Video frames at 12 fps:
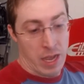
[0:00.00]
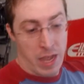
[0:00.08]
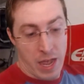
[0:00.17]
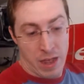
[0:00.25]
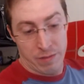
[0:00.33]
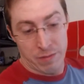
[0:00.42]
I
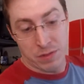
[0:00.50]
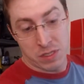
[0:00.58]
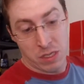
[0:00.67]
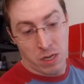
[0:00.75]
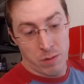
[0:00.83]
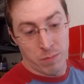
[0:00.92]
have
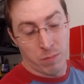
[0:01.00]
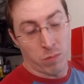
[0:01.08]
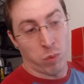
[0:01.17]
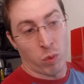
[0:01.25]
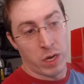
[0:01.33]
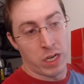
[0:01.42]
some
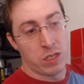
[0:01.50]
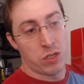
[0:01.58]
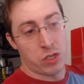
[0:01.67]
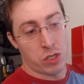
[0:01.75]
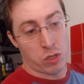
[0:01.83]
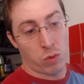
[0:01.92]
one
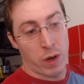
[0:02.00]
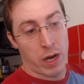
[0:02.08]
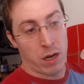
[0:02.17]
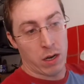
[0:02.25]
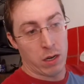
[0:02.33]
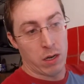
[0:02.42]
inch
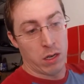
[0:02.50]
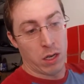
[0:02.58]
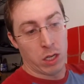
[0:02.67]
square